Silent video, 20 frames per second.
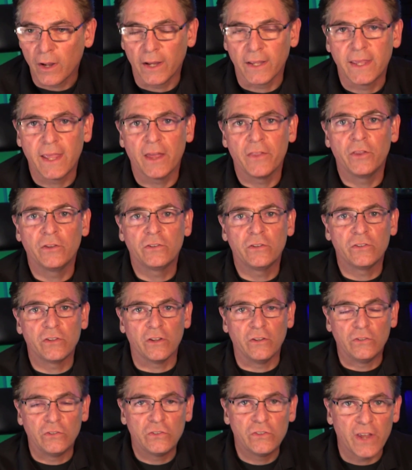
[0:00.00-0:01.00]
Again, this is a
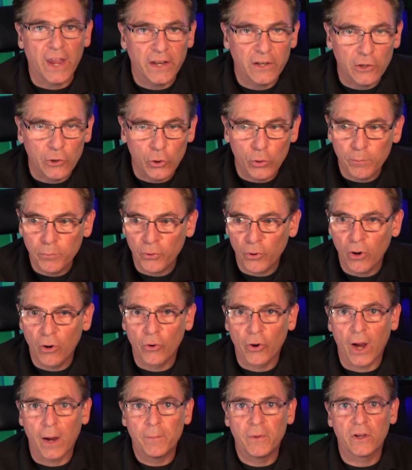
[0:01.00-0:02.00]
standalone
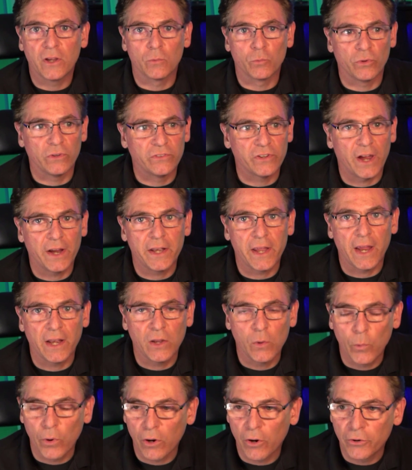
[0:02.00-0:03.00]
program. It can reside
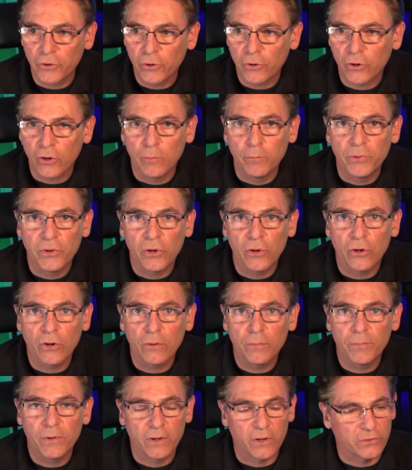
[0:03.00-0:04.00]
anywhere on your
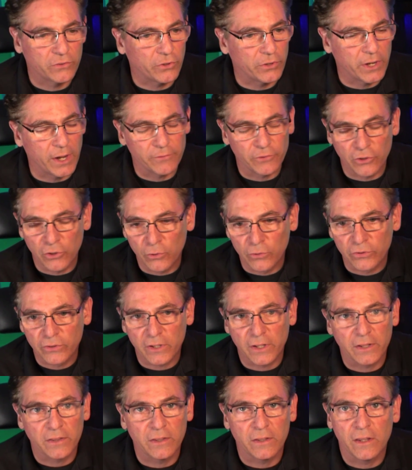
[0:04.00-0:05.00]
computer because all you have to do is
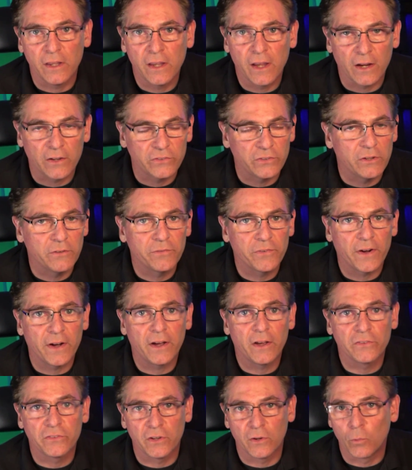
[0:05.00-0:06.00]
click the exe
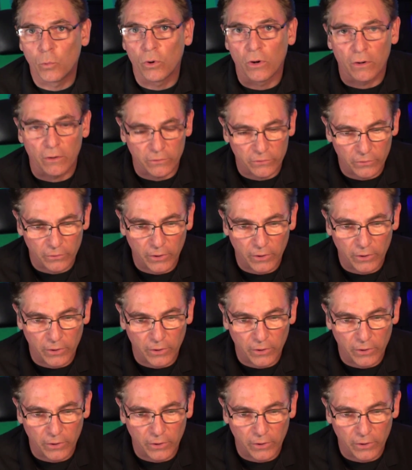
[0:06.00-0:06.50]
files and it works.